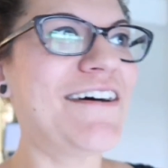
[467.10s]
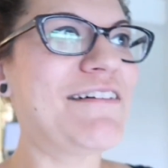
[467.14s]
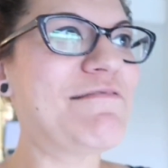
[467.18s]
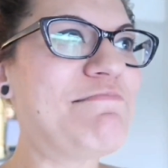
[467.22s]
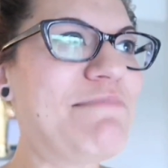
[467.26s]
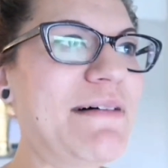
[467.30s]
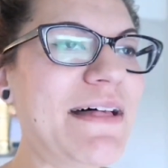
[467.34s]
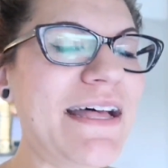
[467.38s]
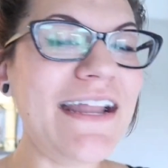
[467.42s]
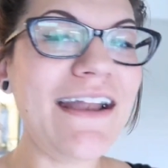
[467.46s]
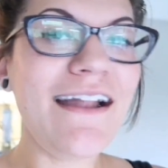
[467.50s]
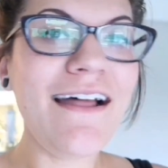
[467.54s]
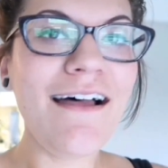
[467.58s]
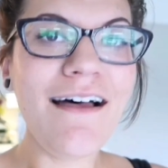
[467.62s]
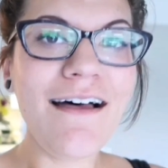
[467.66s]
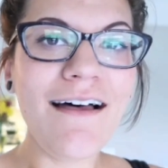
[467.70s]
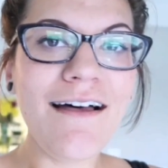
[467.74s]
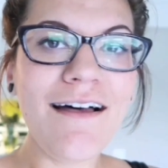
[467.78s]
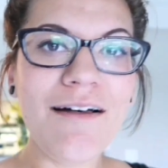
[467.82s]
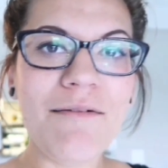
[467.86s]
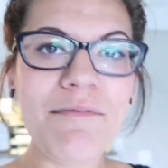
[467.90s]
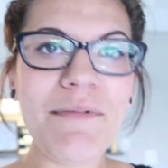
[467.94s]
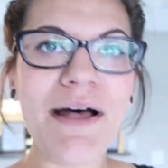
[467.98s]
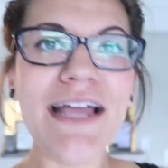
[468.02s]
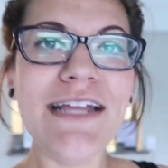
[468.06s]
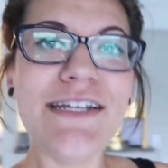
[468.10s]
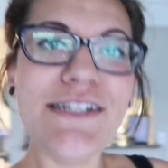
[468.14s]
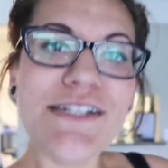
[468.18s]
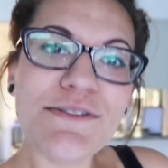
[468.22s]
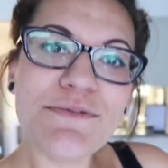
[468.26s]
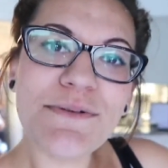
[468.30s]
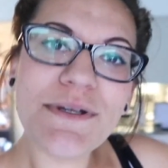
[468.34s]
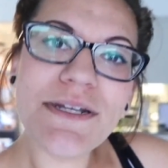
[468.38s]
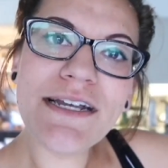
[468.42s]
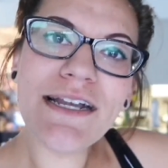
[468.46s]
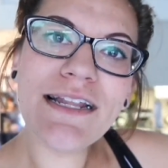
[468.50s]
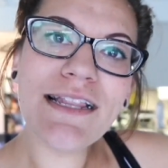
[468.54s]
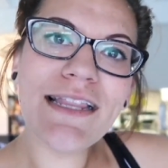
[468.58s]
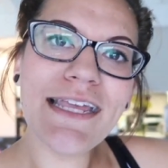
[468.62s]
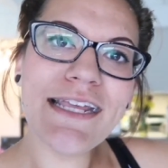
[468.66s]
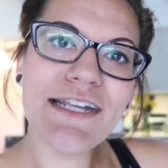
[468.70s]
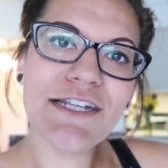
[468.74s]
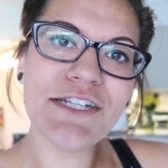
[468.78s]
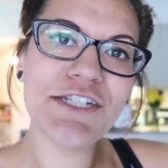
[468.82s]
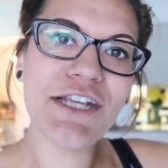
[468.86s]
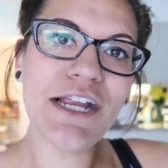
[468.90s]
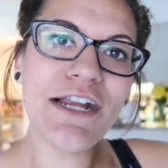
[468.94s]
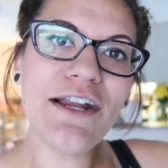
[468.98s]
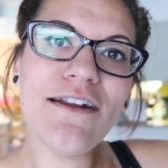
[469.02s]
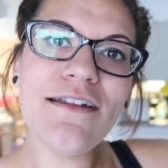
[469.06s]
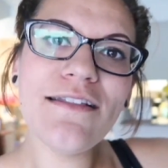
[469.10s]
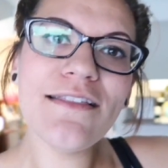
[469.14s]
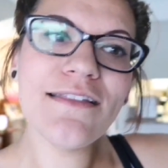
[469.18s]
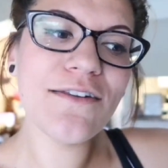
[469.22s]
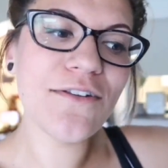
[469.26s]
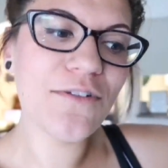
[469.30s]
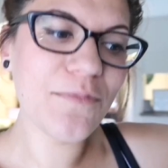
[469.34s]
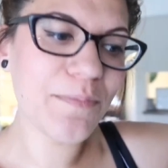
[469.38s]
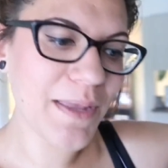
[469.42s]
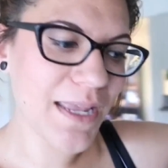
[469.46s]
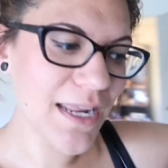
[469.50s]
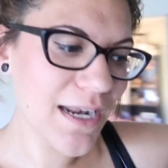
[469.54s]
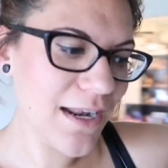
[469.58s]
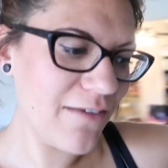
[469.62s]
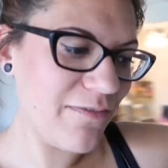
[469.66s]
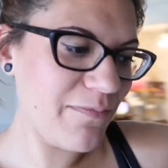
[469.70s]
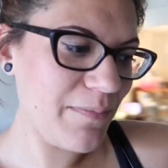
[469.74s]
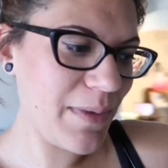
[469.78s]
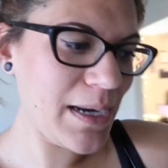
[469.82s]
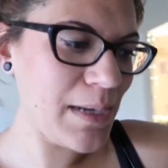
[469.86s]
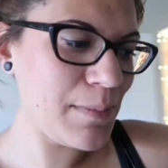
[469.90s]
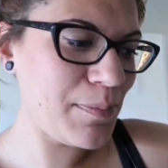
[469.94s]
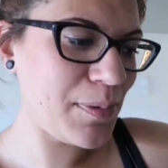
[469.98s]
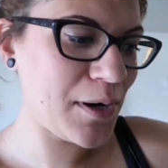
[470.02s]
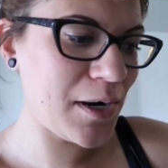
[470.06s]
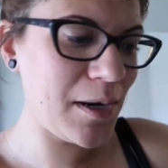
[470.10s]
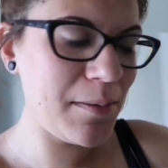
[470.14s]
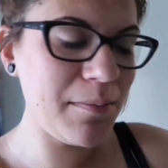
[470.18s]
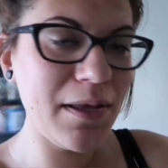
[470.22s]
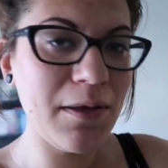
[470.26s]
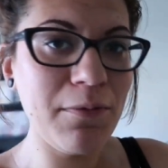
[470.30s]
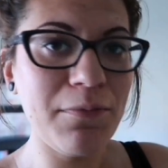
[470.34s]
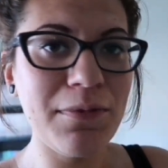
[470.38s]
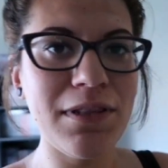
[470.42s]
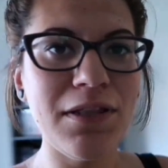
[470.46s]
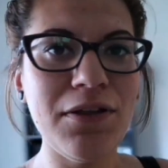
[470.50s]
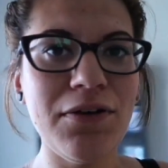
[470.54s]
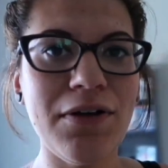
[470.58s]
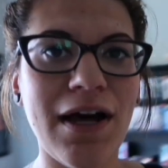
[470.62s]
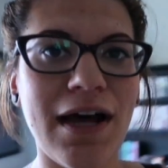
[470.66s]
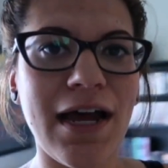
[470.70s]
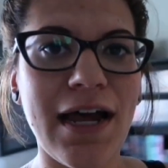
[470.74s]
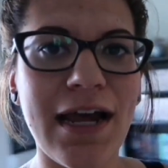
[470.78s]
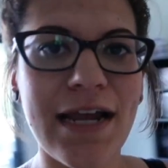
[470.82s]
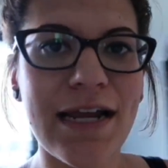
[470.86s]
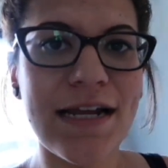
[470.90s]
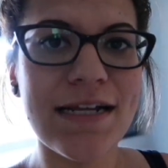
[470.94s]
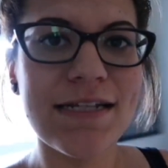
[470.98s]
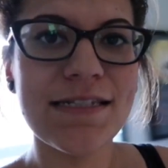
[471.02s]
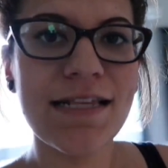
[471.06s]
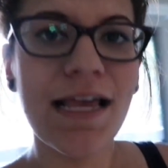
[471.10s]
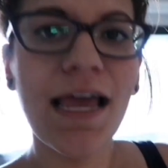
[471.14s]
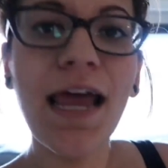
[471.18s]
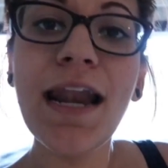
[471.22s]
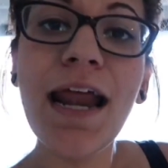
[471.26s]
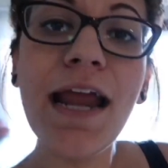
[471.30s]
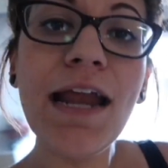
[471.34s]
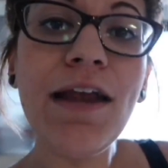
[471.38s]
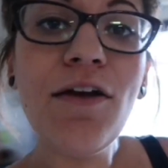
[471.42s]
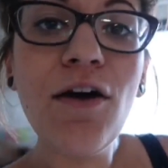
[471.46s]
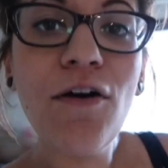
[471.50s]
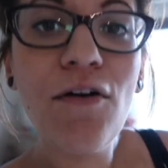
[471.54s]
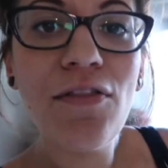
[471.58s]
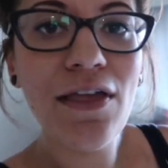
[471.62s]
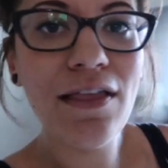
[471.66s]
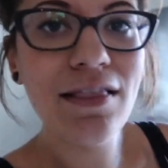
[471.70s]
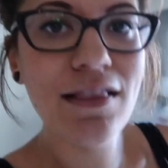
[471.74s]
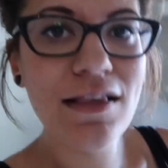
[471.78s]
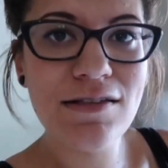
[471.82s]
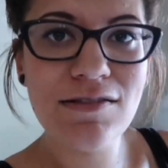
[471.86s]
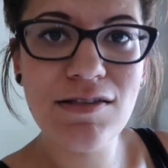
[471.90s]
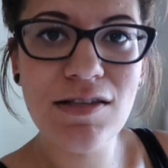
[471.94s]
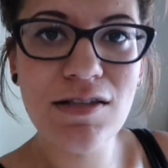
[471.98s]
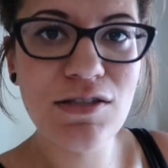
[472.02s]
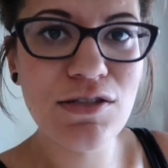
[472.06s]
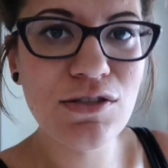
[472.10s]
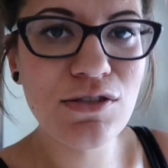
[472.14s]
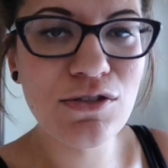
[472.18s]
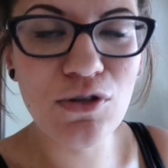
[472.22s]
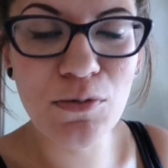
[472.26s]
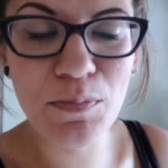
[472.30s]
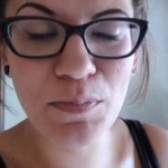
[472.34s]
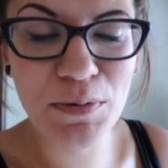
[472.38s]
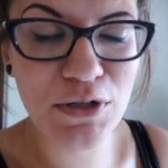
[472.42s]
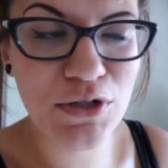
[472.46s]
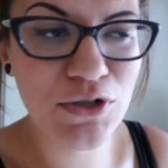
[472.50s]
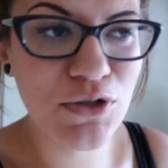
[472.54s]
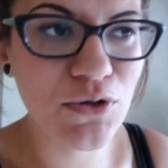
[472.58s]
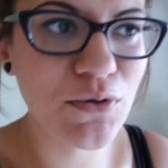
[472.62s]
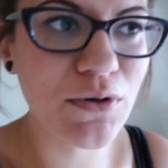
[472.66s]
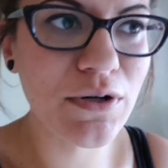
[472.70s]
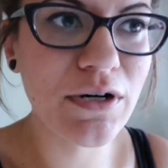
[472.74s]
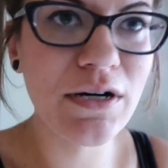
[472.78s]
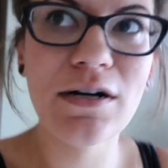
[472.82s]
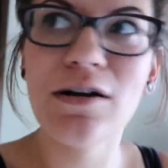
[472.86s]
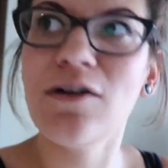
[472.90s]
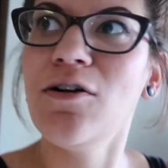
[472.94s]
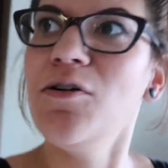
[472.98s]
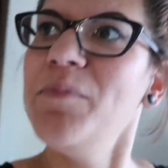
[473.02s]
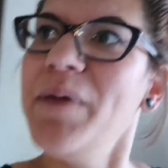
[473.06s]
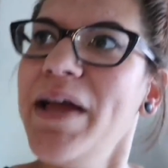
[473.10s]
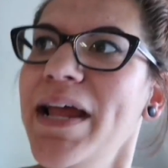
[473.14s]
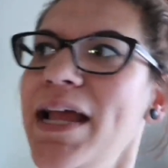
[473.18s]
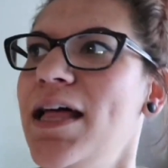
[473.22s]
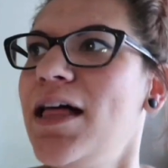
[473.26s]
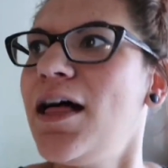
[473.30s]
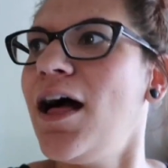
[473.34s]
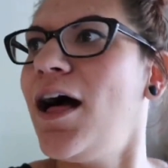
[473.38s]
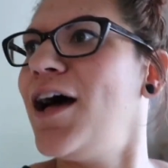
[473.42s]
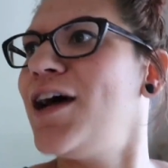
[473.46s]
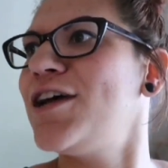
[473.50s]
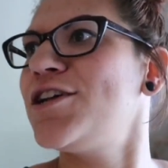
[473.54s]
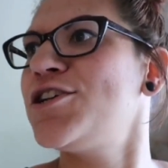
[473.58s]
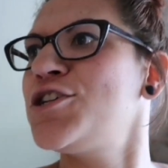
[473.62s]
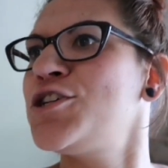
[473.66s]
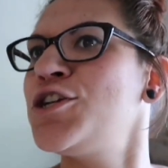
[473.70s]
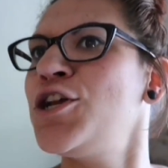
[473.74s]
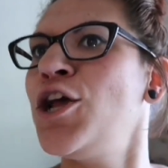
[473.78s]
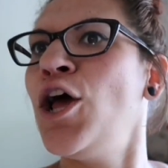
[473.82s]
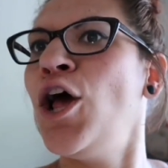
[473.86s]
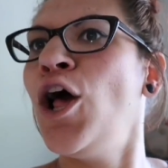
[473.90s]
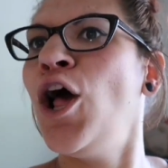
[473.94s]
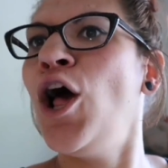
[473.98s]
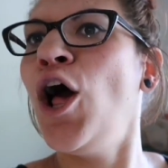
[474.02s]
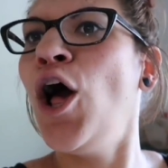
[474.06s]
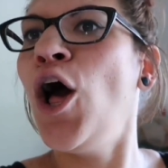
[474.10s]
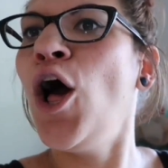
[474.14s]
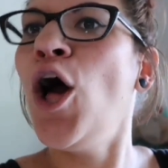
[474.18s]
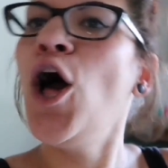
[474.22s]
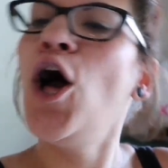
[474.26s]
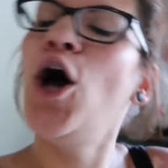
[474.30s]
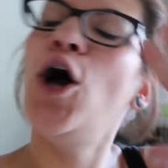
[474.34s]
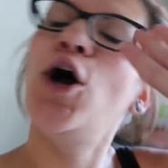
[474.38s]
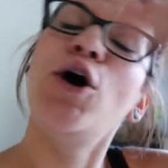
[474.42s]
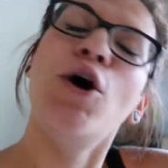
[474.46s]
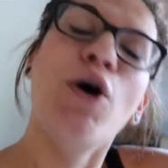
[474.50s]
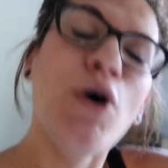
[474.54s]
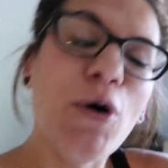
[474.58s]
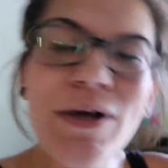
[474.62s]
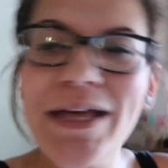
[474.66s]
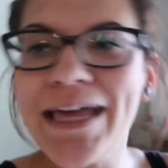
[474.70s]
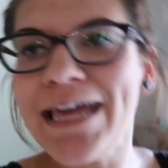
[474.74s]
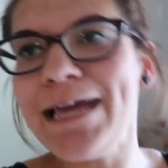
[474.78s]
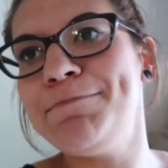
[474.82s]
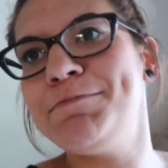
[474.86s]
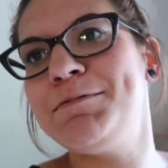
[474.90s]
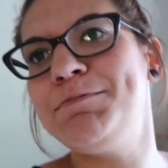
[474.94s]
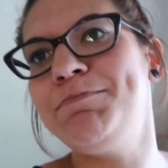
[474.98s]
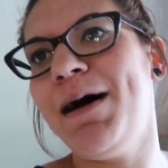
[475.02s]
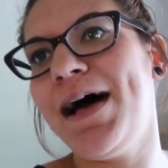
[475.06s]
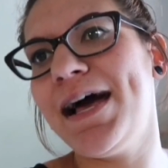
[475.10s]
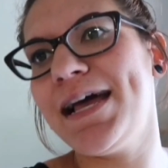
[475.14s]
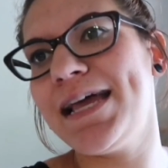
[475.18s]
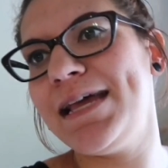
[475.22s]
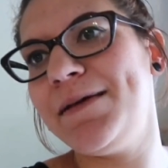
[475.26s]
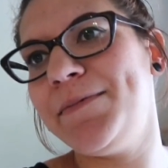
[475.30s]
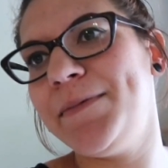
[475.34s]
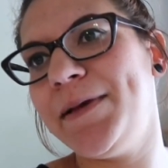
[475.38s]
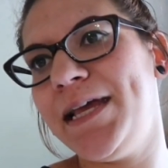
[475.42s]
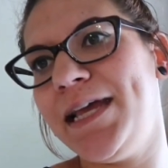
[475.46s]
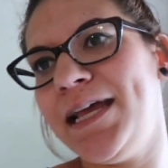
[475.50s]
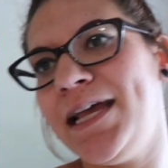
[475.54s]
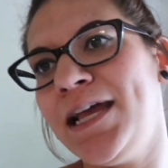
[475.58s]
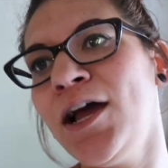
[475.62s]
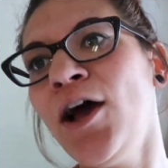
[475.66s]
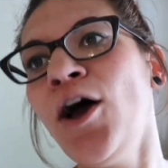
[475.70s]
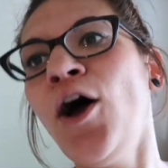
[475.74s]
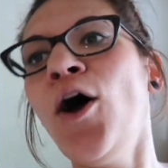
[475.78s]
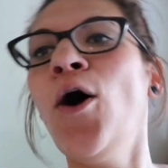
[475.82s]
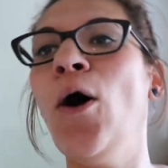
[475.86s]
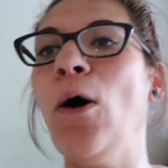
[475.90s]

But I just wanted to like share a little bit of my apartment with you guys. And I know that this is super short. Oh my gosh, who keeps bugging me?